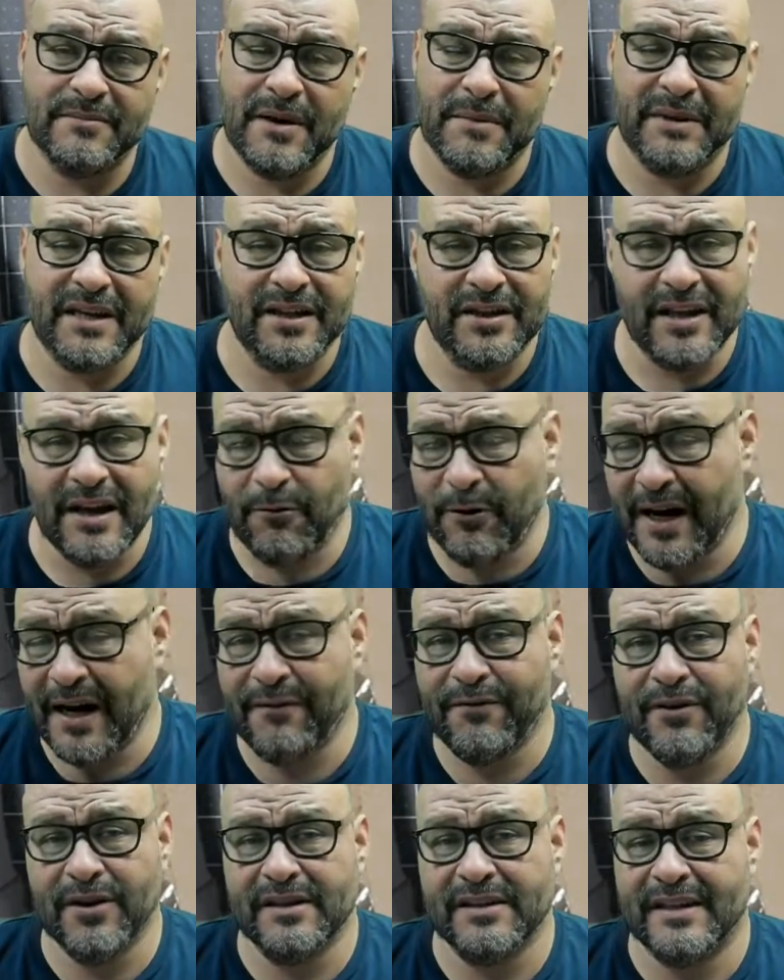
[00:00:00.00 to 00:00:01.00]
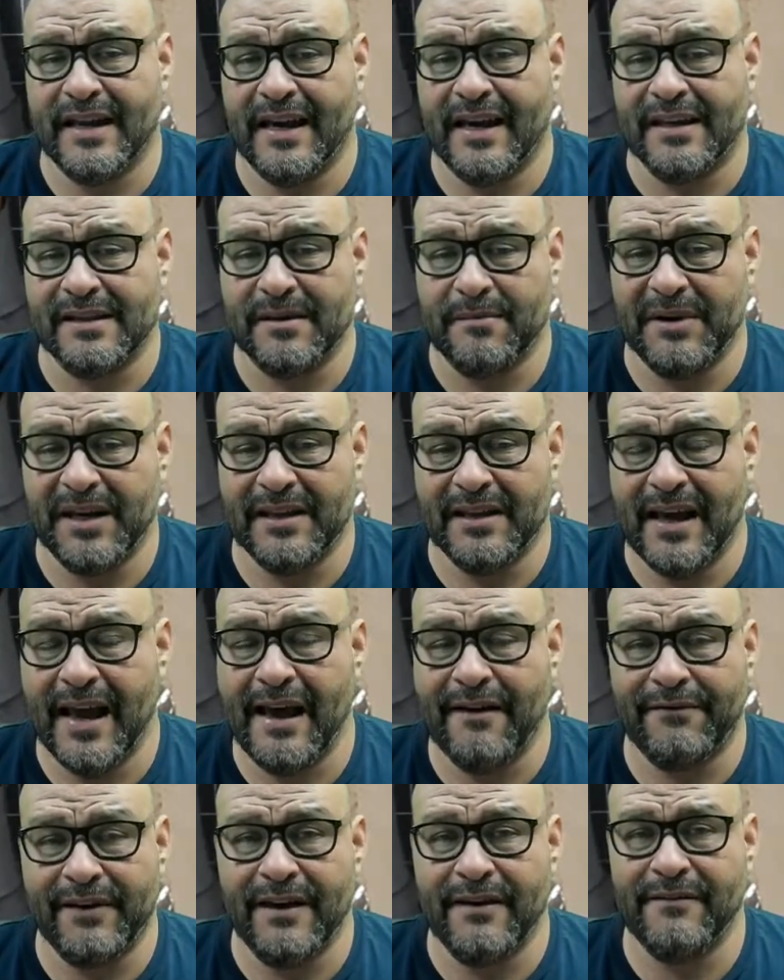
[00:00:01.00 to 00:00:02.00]
I mean, whatever it takes. I mean, they
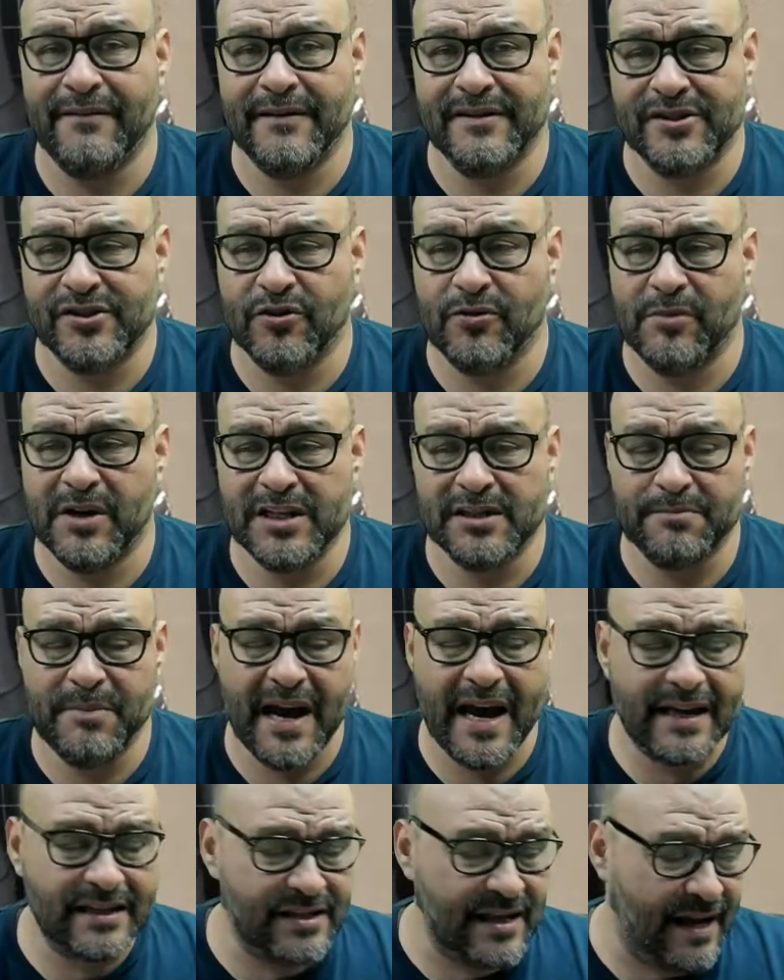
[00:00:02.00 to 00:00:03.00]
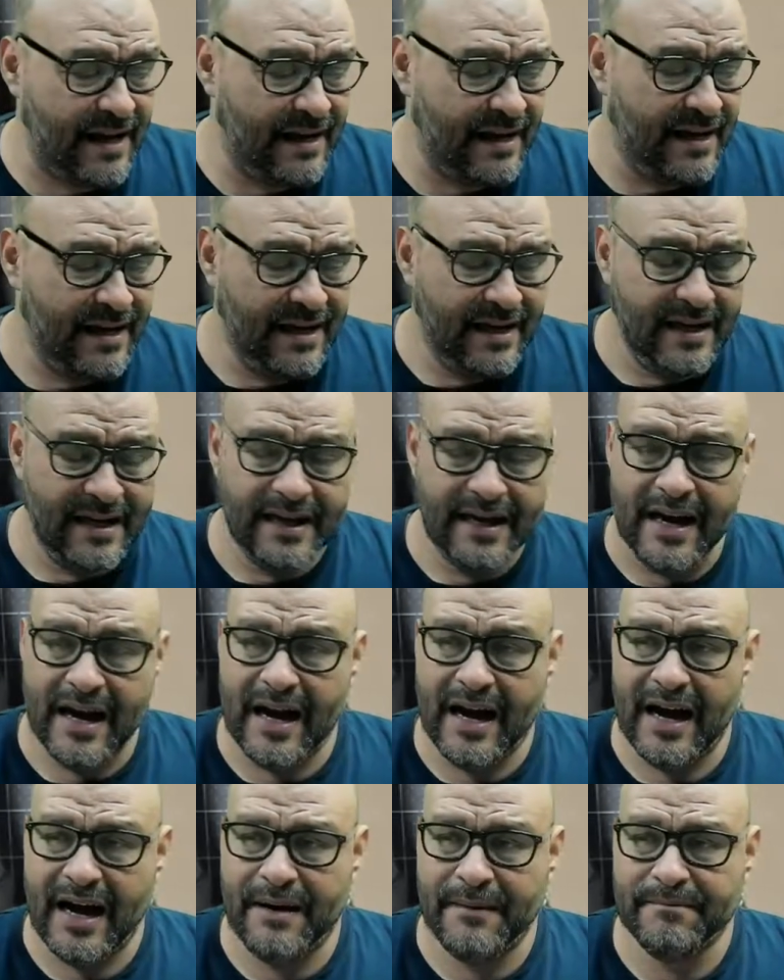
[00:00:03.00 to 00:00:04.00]
have given me so much back that,
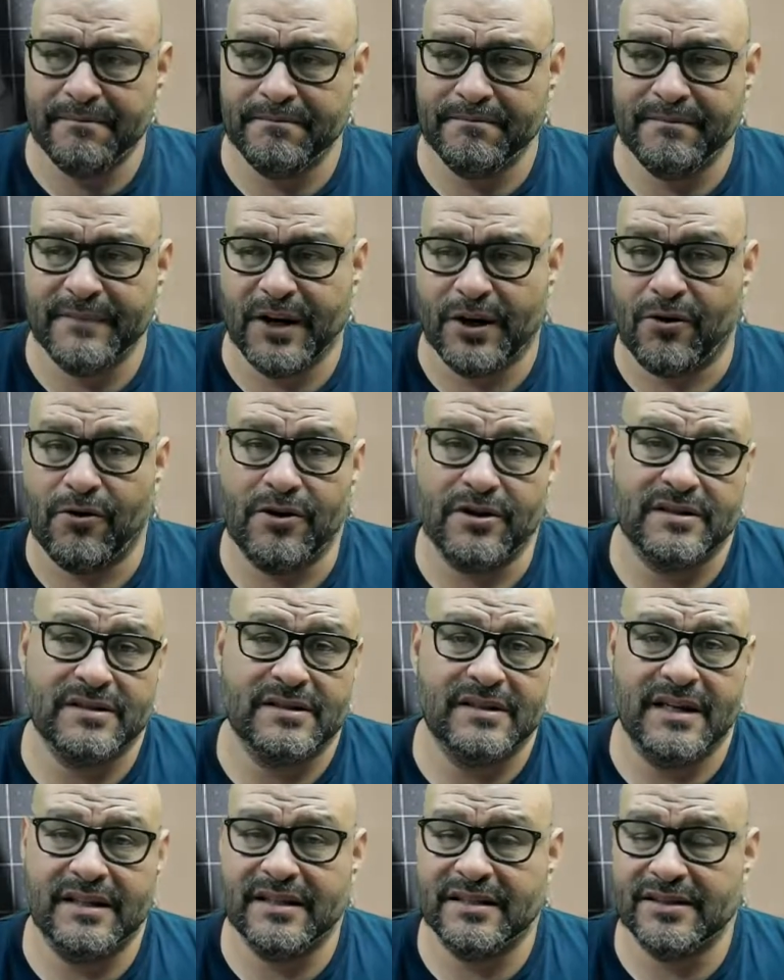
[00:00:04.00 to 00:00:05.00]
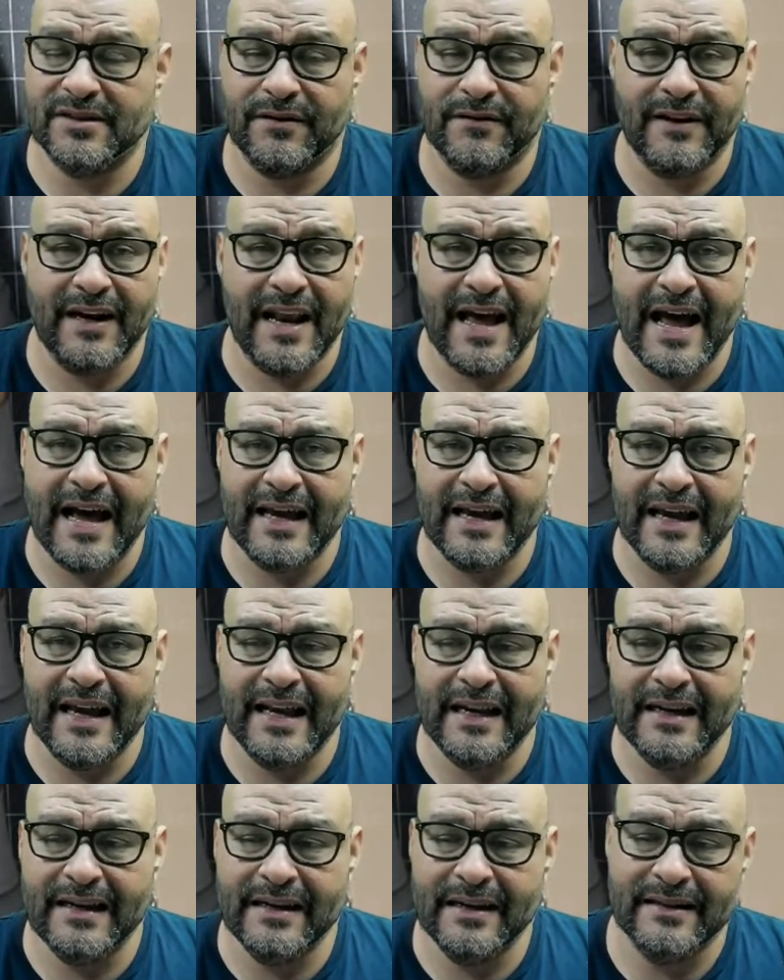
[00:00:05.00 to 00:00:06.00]
of course, they deserve a lot.
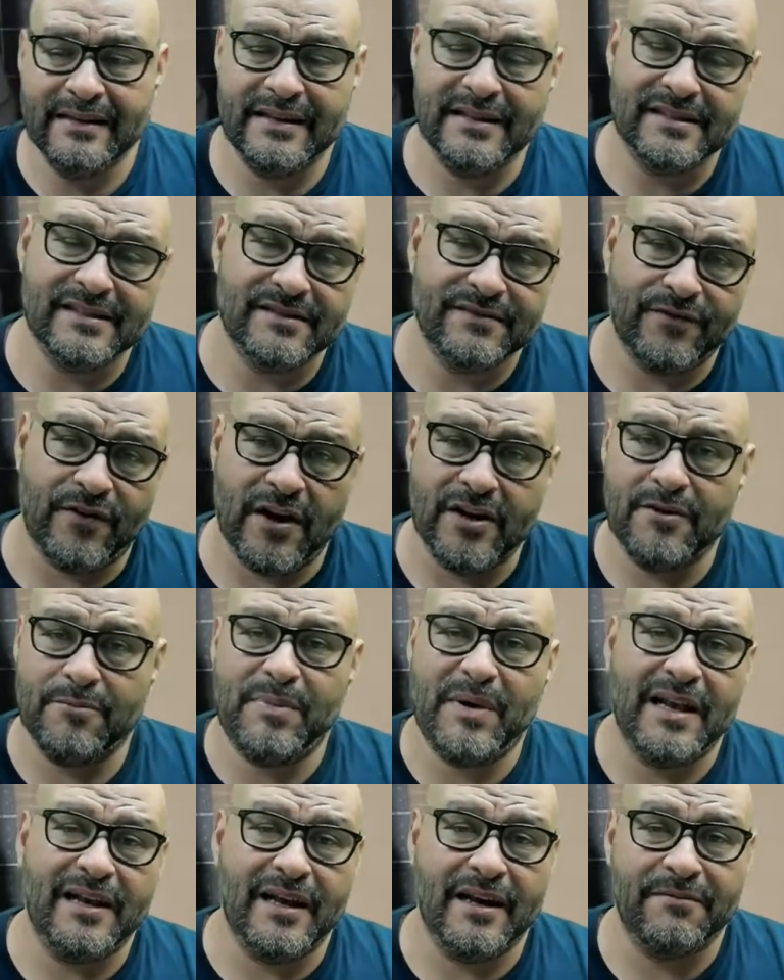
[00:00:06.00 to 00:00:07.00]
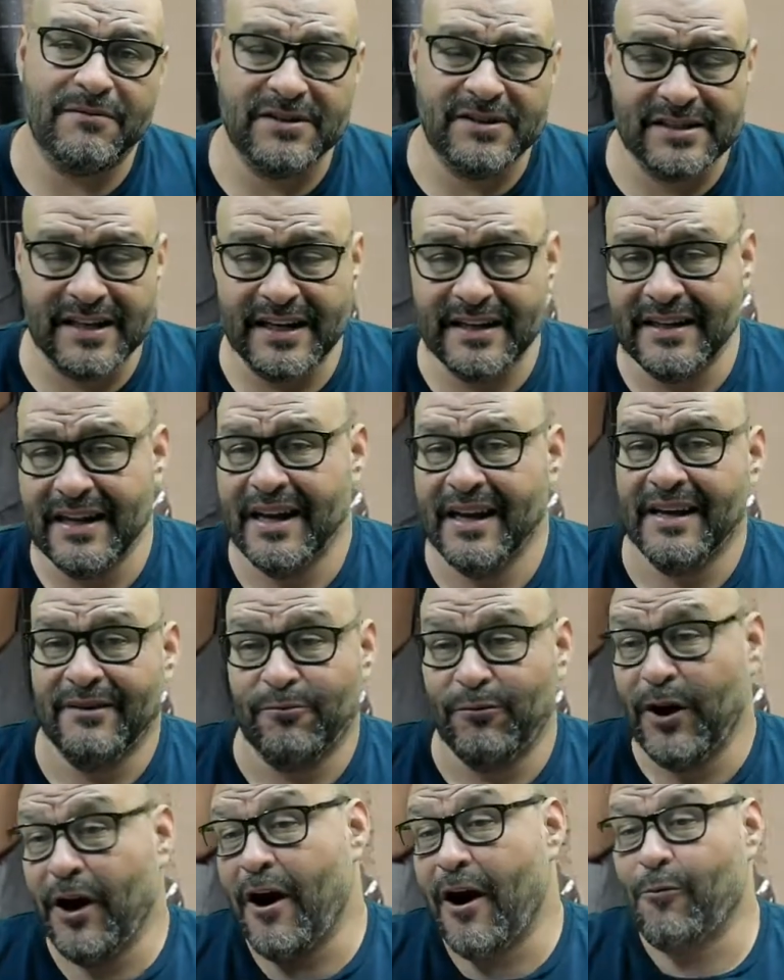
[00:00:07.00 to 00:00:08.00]
And this is for all your pet lovers, and
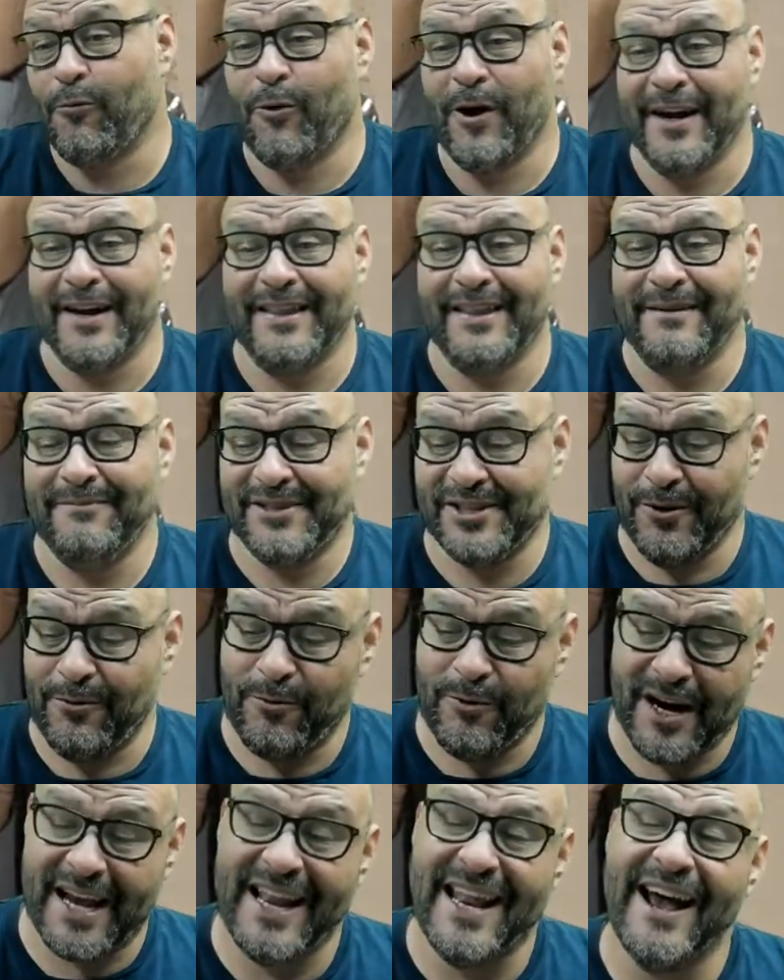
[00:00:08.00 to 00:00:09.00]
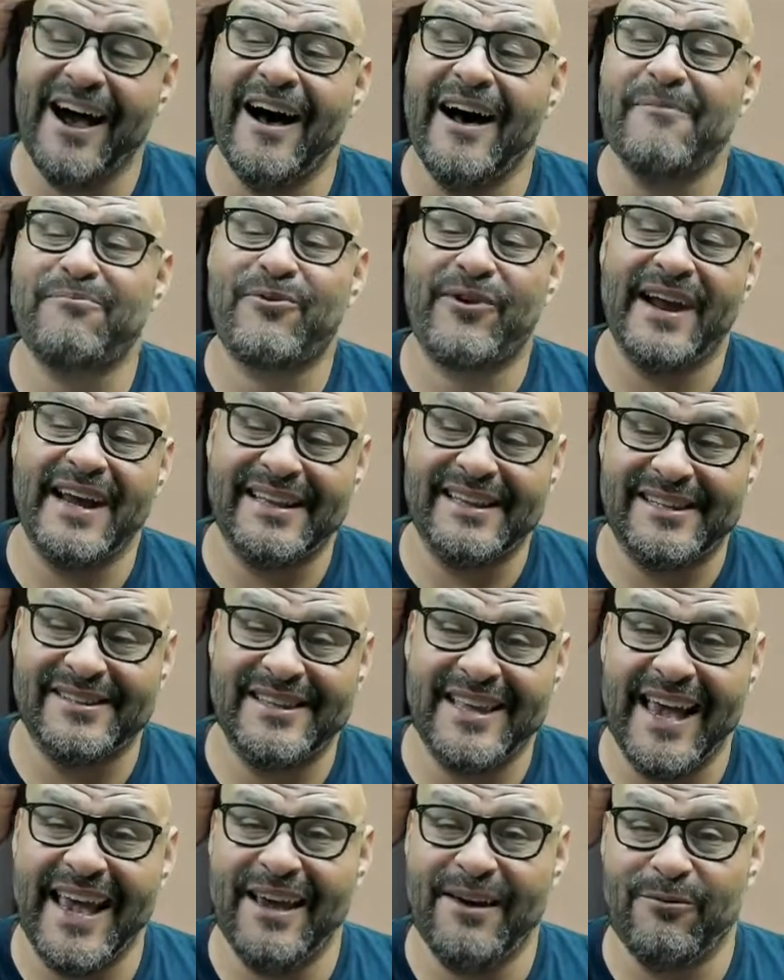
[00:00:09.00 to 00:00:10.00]
we are one of them. So we're going to upgrade
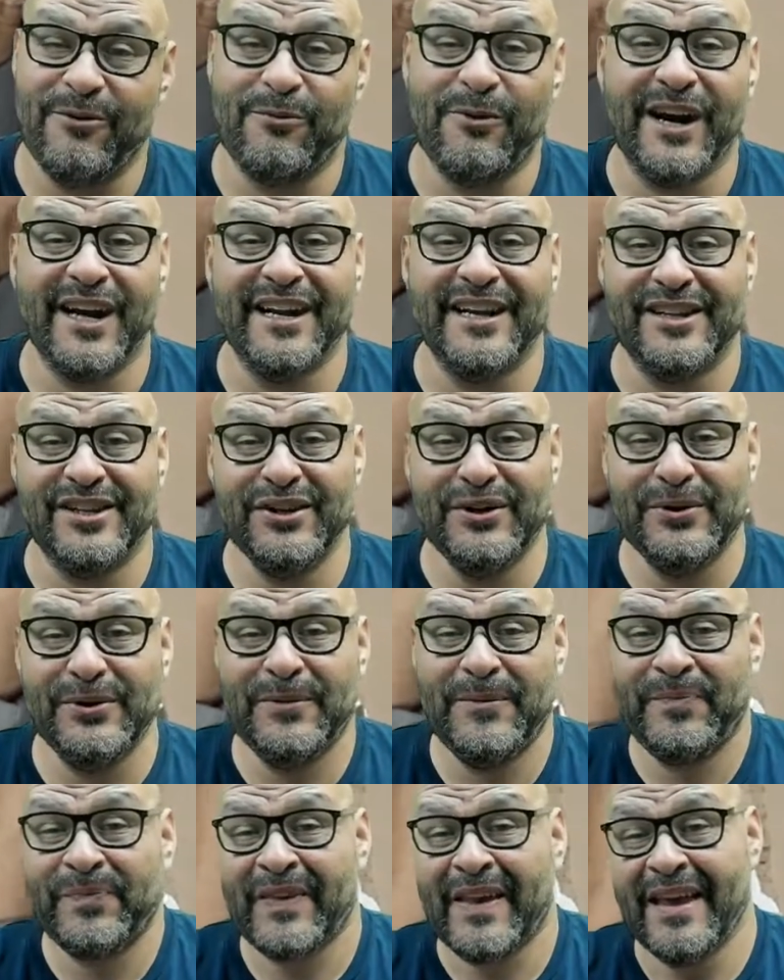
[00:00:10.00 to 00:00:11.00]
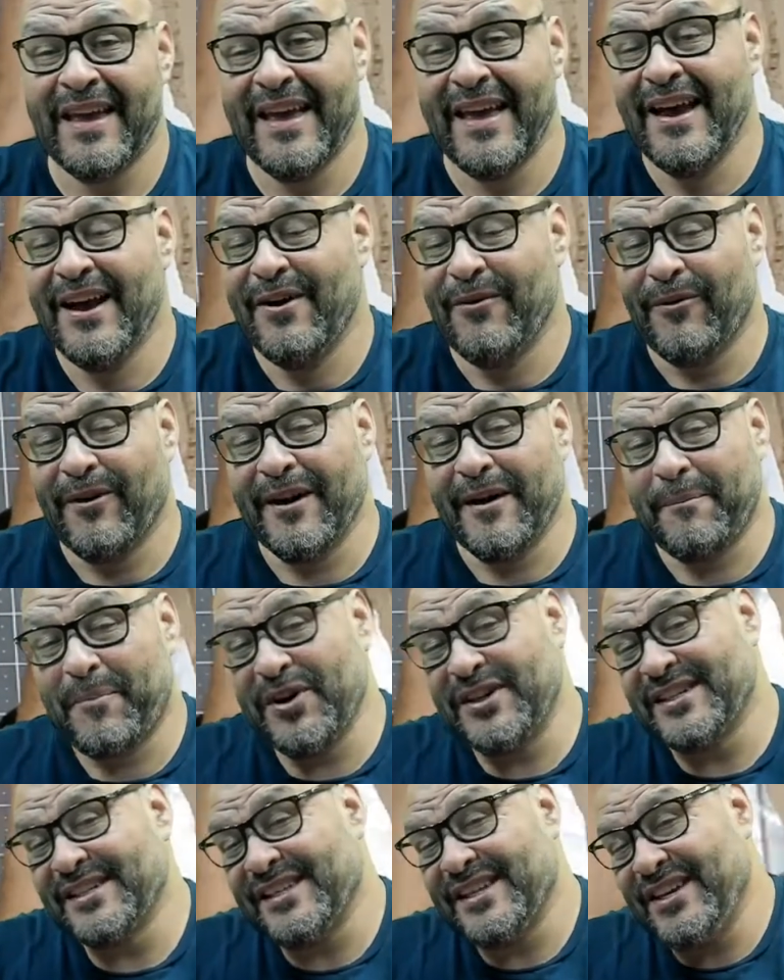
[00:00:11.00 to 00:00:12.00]
today. What we're going to do, we're going to
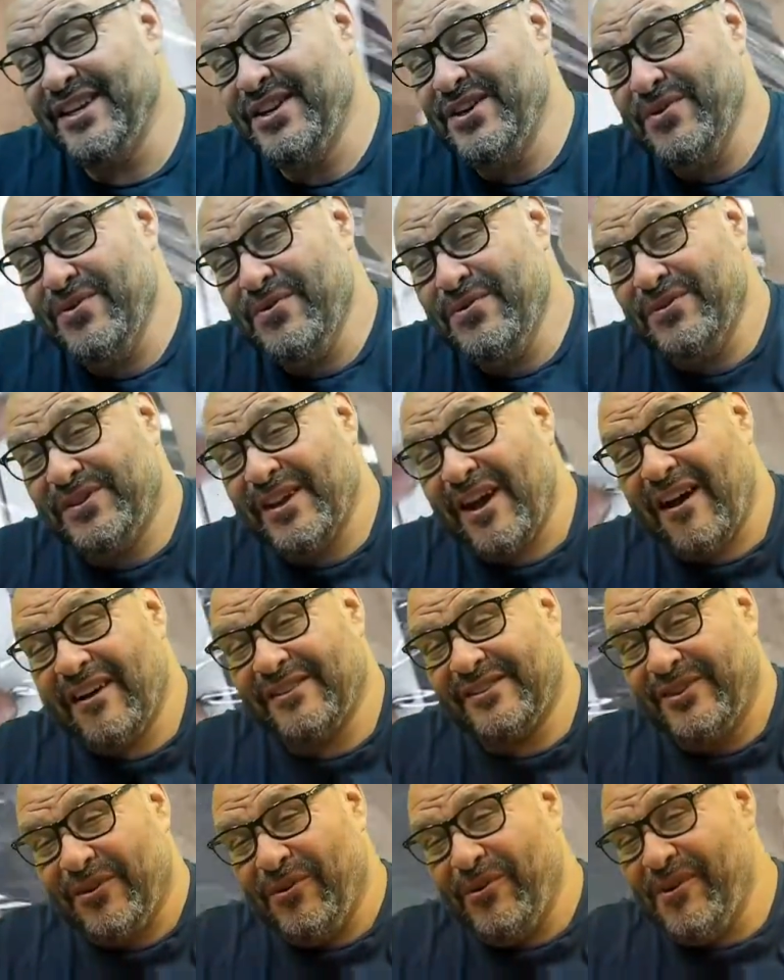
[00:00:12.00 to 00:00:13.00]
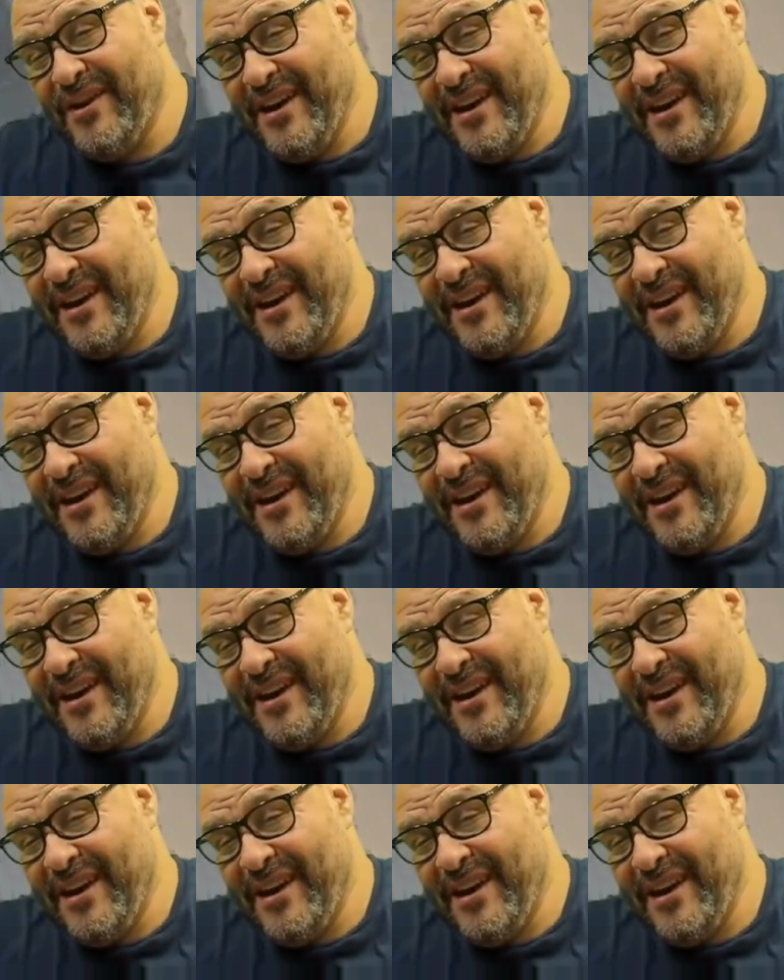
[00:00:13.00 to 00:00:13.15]
purchase a new dog door.